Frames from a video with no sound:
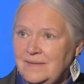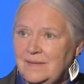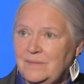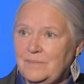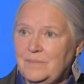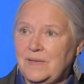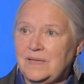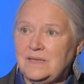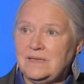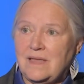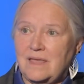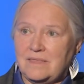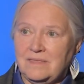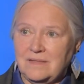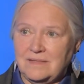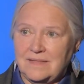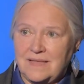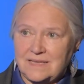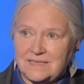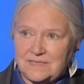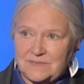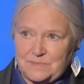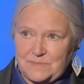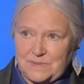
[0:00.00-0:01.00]
but
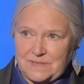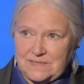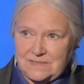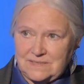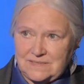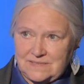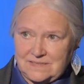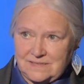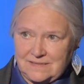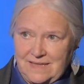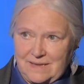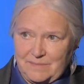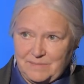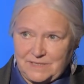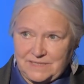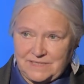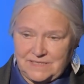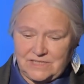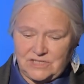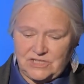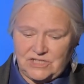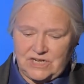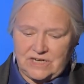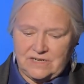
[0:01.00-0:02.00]
nonetheless be still able
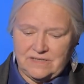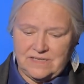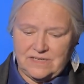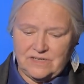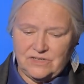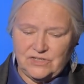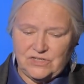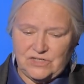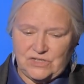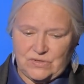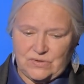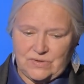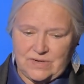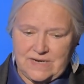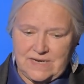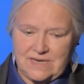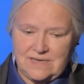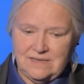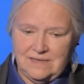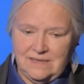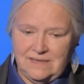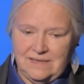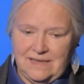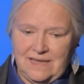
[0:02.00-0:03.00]
to share their story
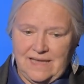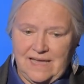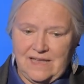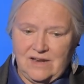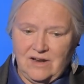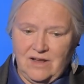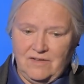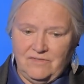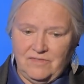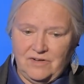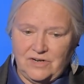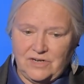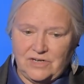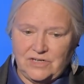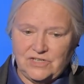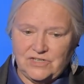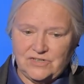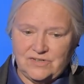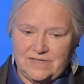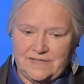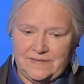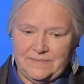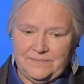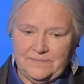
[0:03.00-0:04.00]
and offer
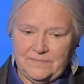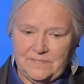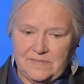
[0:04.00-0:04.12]
nurturing.